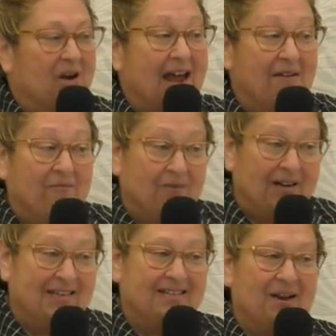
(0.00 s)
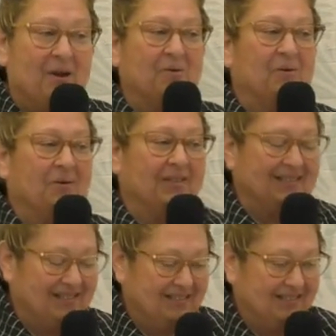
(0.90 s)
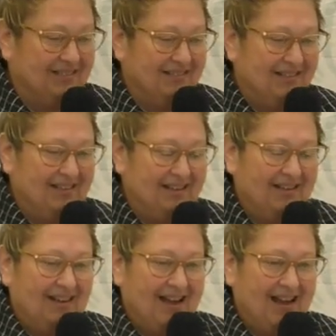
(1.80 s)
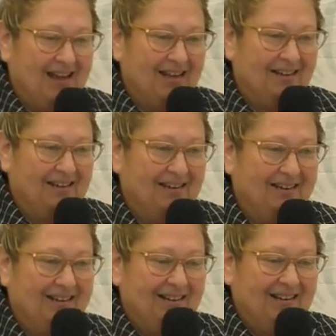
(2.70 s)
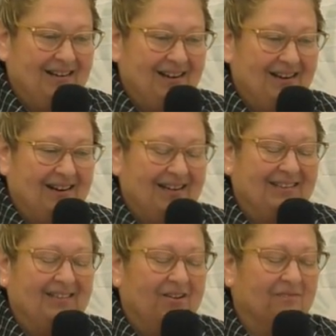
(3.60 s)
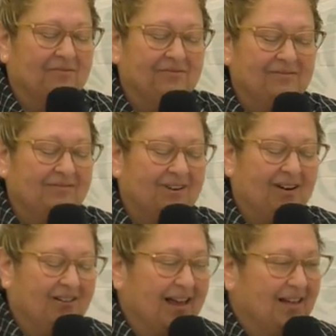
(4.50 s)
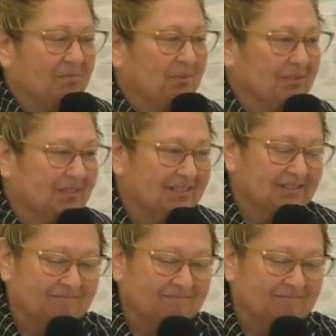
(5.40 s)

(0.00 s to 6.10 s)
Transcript: I have friends that own horses, and I love all animals.